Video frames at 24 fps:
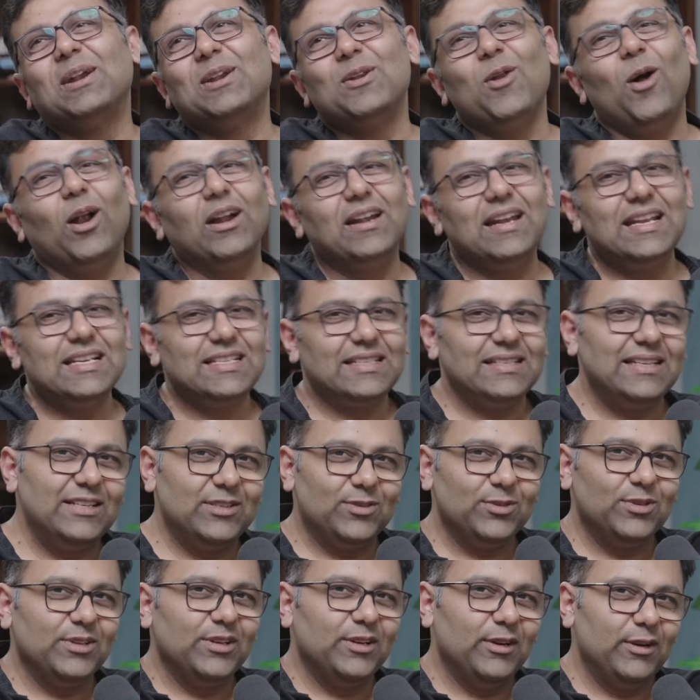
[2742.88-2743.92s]
But not necessarily
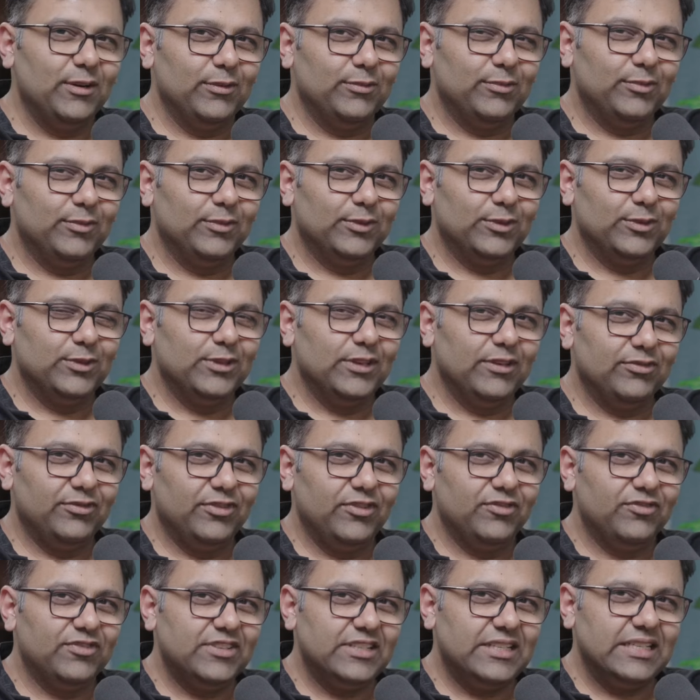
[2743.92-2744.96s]
to the to the
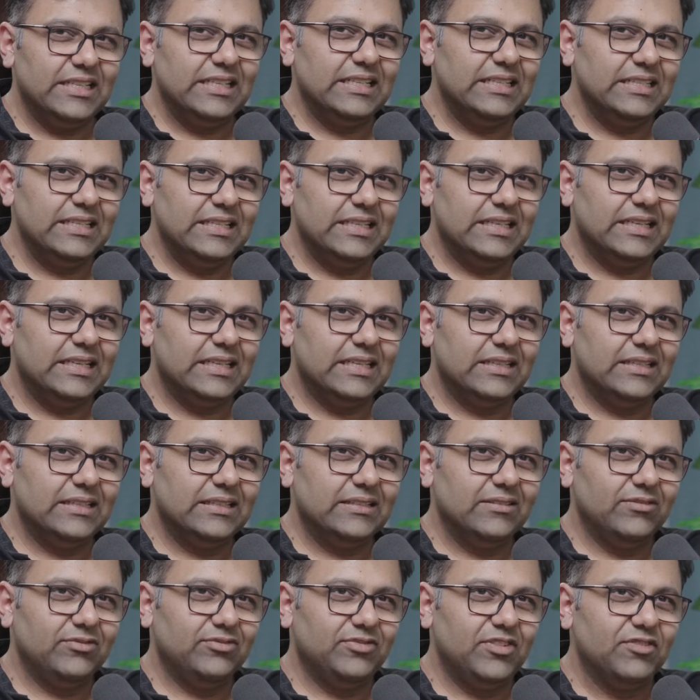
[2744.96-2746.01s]
fifty,
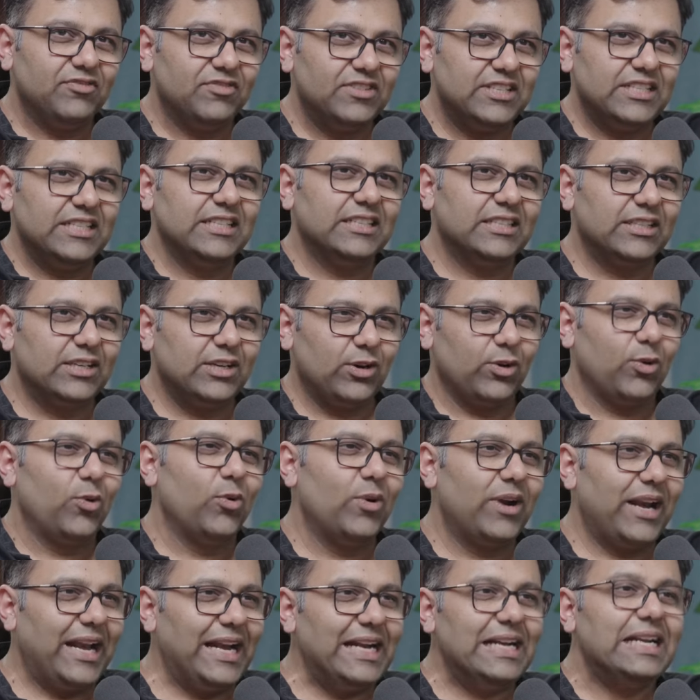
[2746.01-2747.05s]
fiftieth
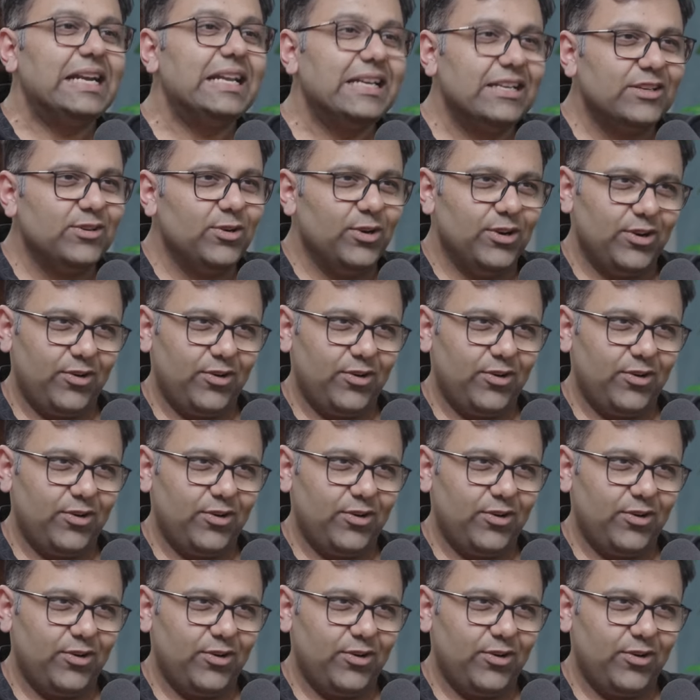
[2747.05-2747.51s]
crore Indian you're